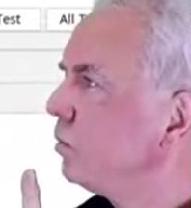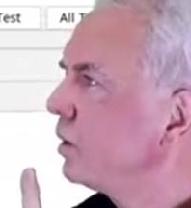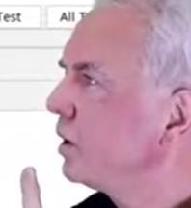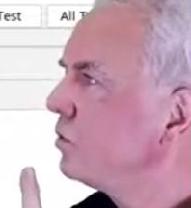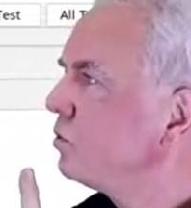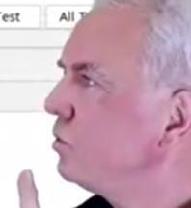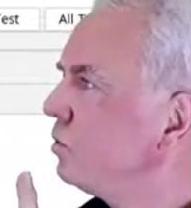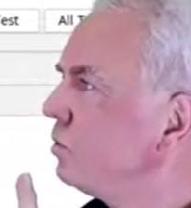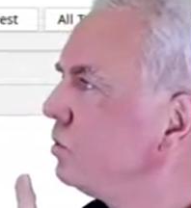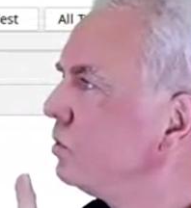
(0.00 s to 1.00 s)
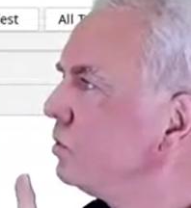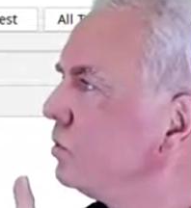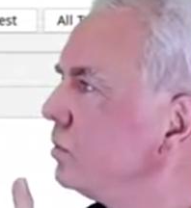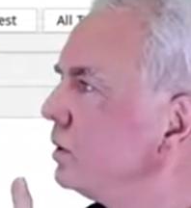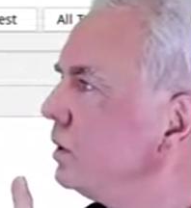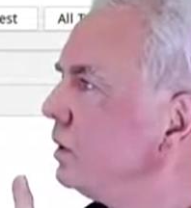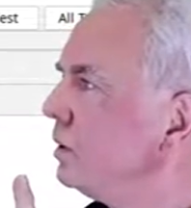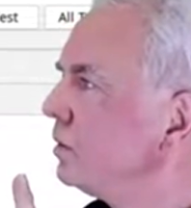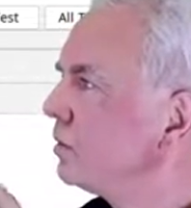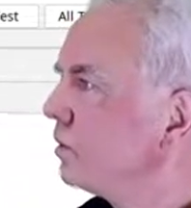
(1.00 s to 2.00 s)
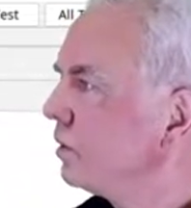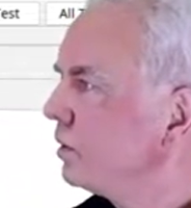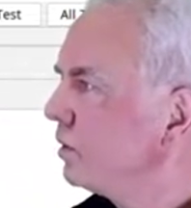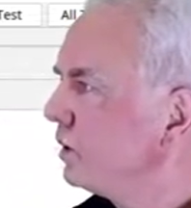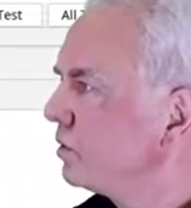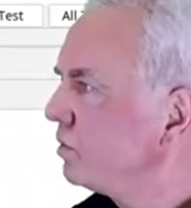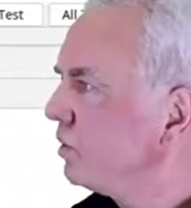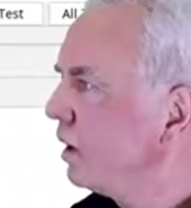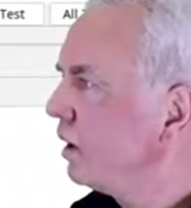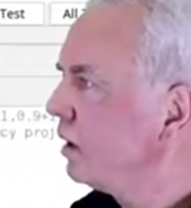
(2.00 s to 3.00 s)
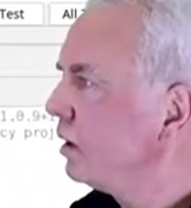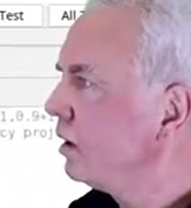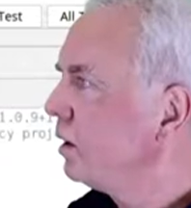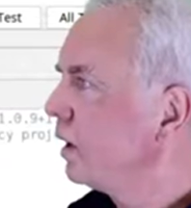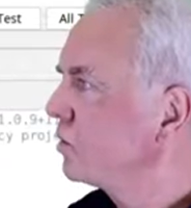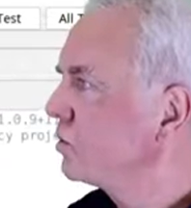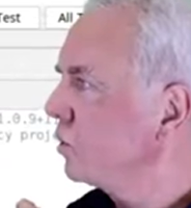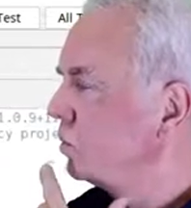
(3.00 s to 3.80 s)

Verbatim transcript: What I should do is test the file like so